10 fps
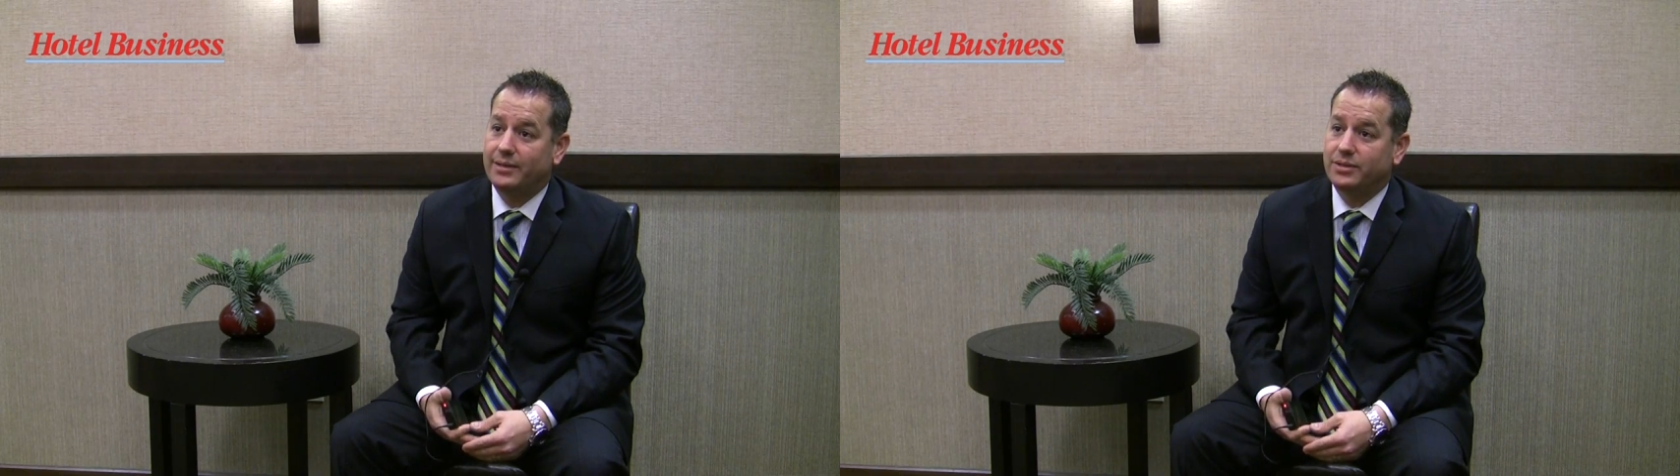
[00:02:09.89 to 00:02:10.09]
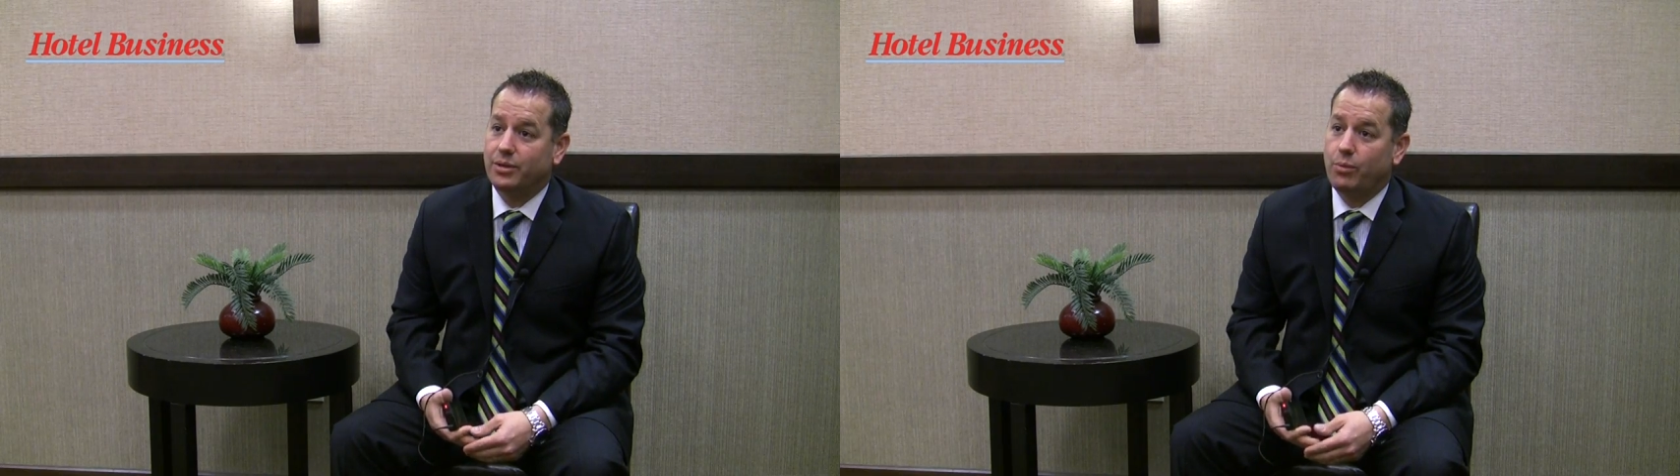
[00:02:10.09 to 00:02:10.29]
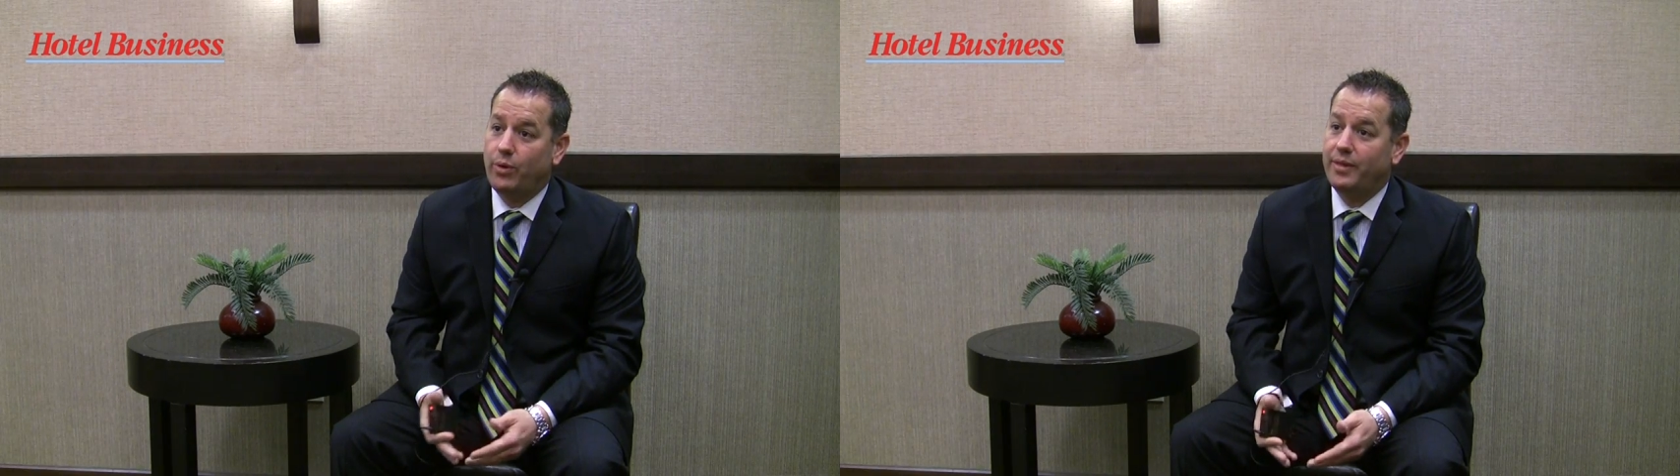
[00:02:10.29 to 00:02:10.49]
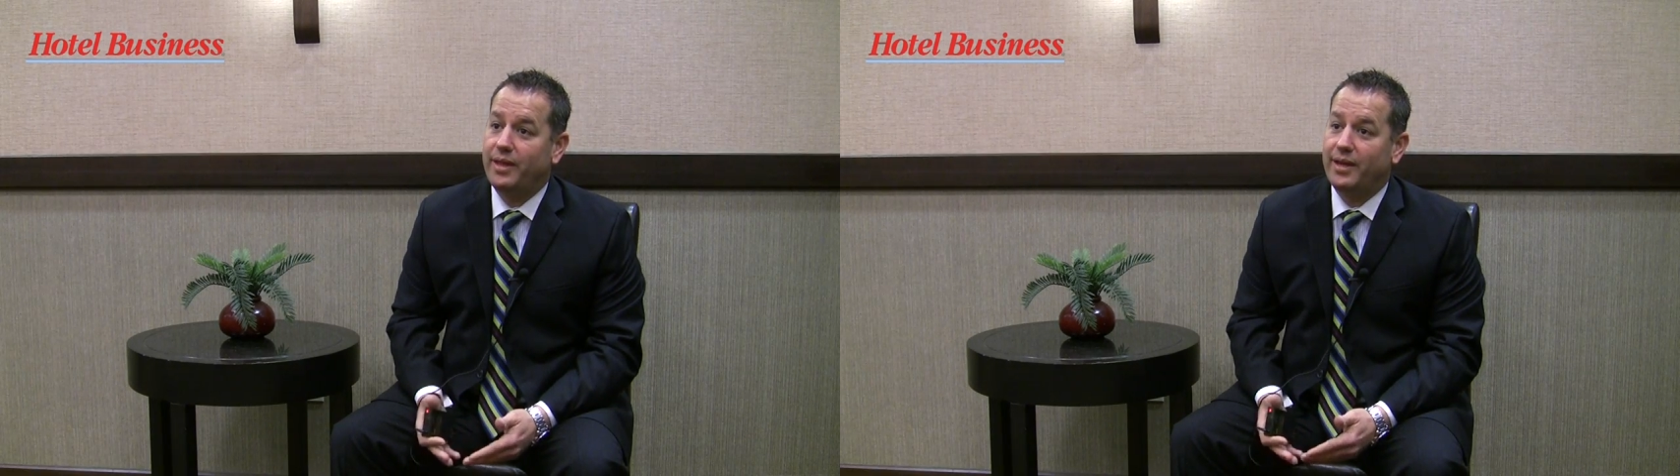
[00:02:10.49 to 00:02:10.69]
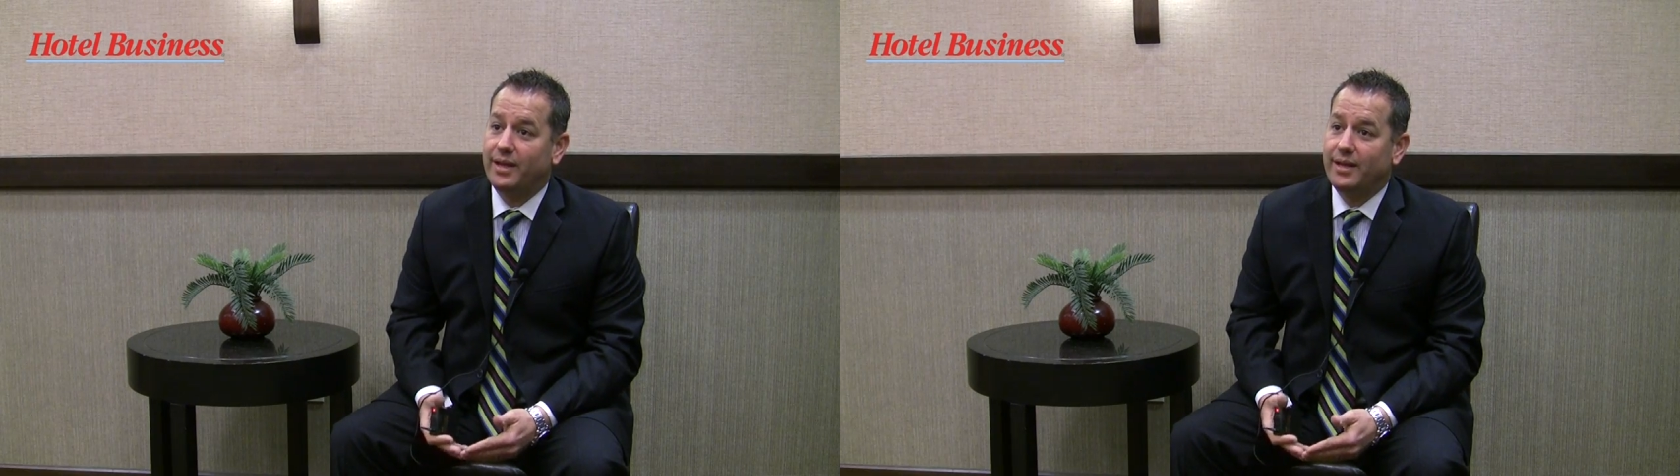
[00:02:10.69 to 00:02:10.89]
And so with
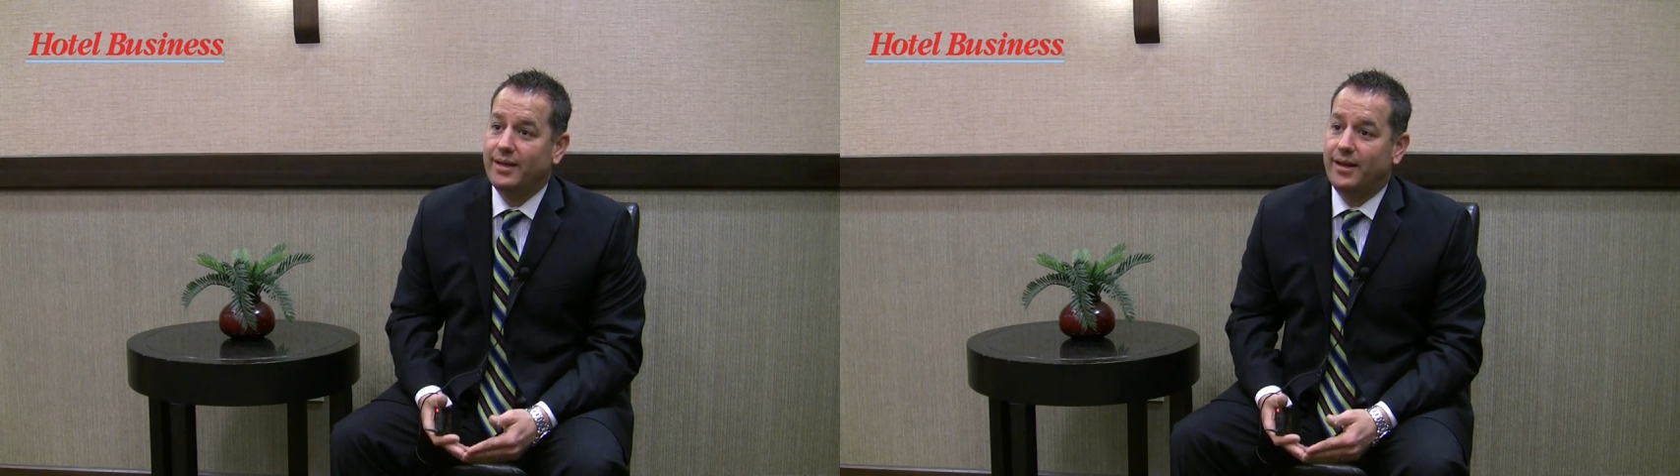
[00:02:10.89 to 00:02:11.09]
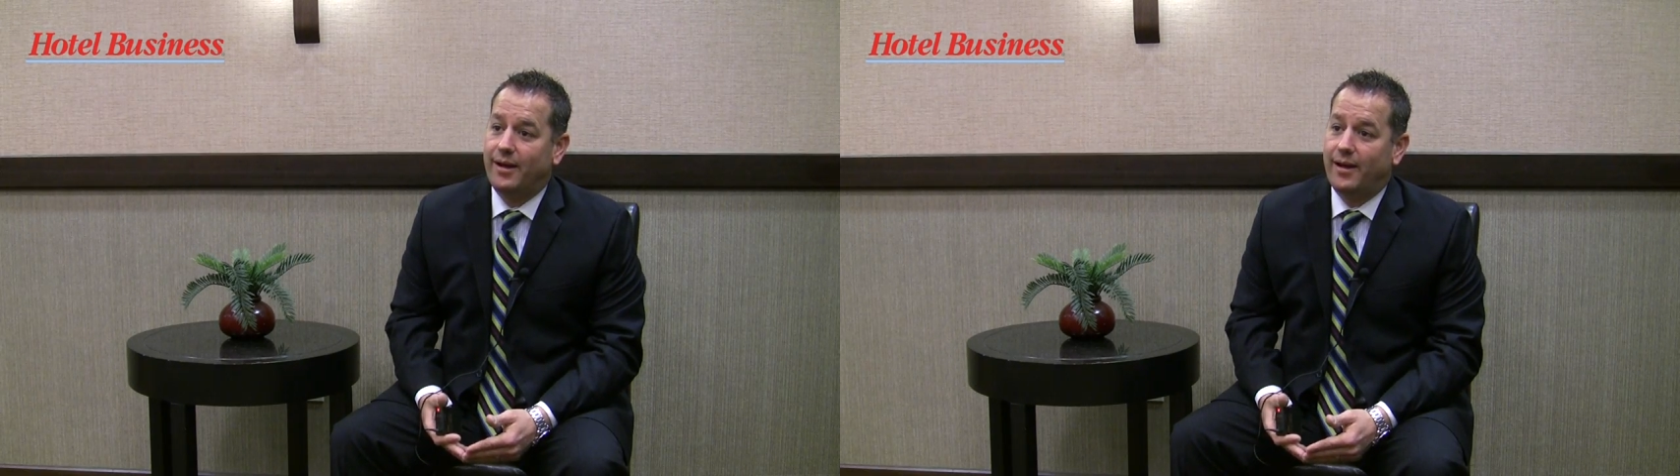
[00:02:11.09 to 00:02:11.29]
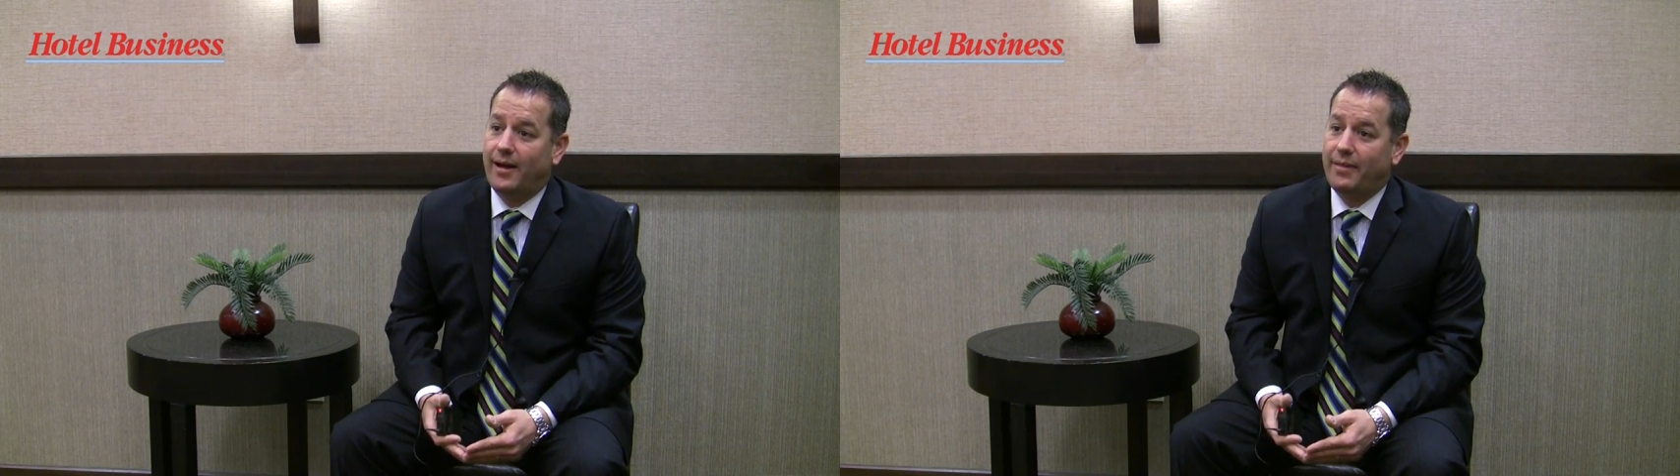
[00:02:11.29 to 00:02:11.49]
it, I